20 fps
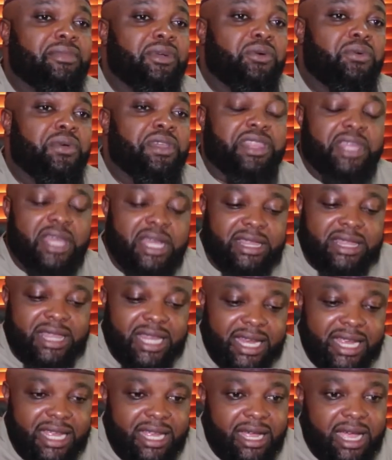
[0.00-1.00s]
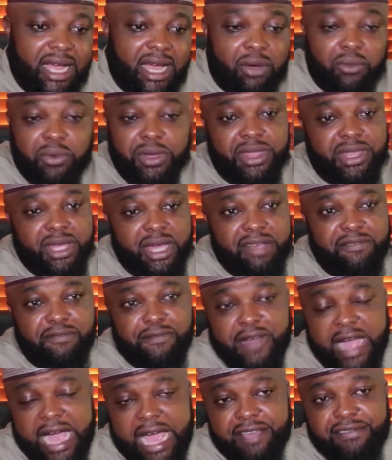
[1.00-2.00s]
with a
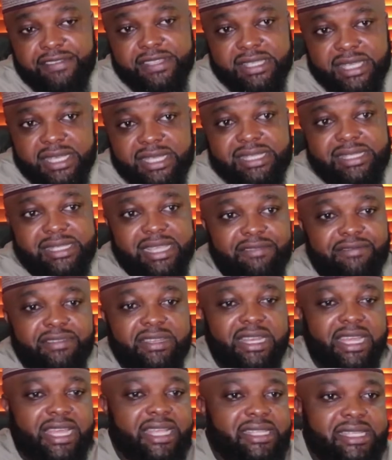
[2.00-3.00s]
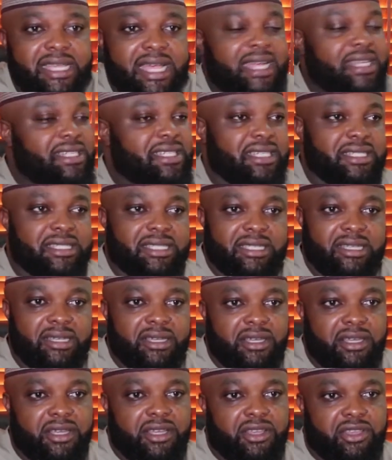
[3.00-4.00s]
5, 6, 7, 8 hectares.
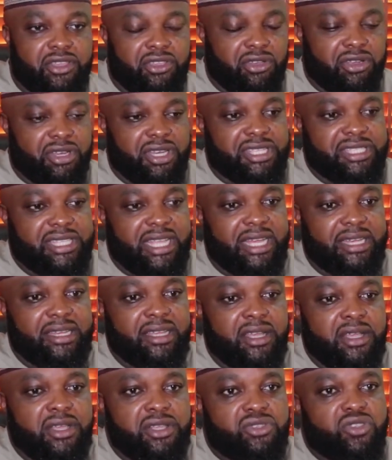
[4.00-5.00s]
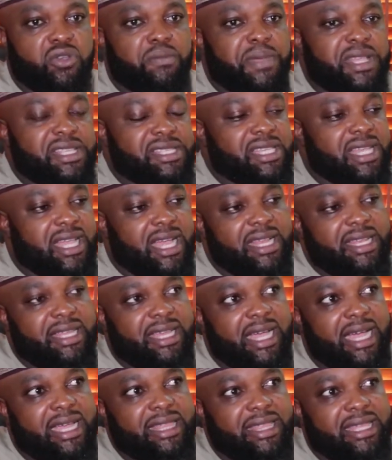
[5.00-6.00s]
You understand? So
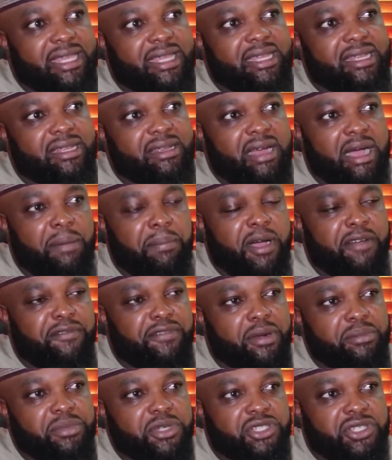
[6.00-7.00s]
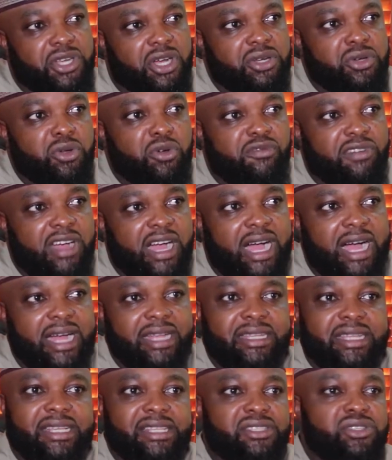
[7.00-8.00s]
basically, I think apart from the
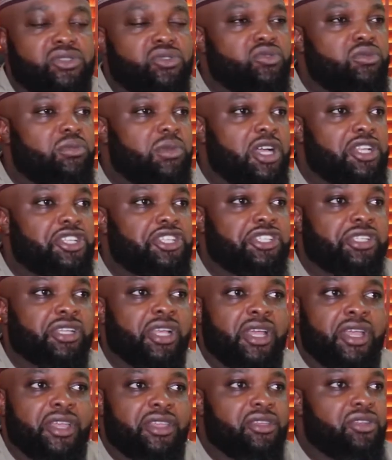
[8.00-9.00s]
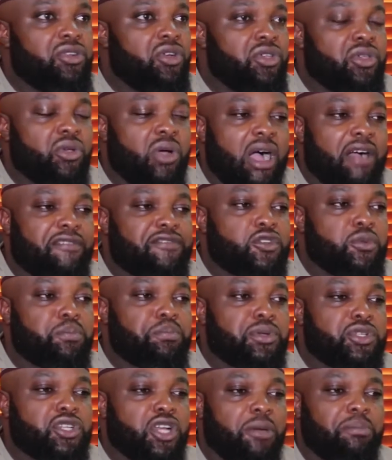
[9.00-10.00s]
turnover, there's too much, you have to
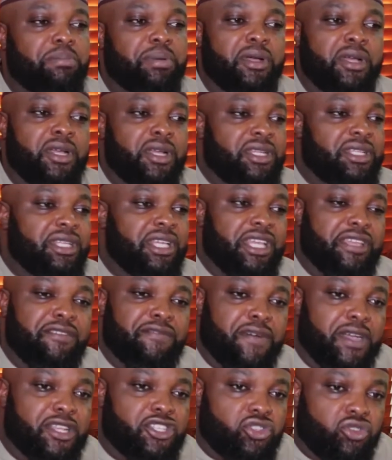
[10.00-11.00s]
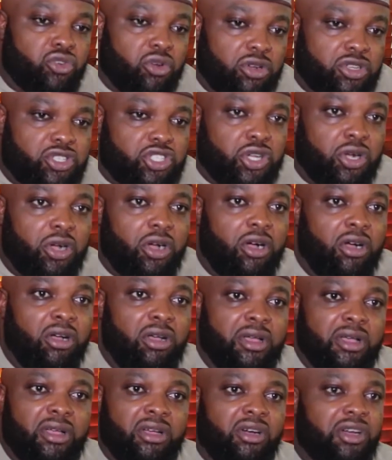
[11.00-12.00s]
put up the infrastructure.
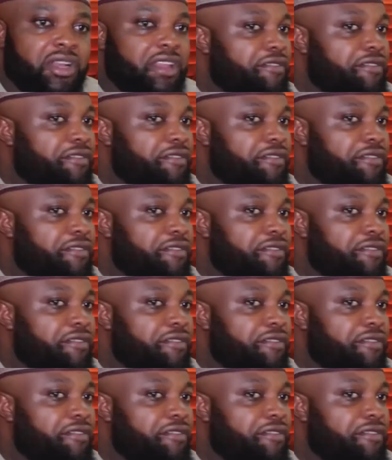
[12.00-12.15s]
On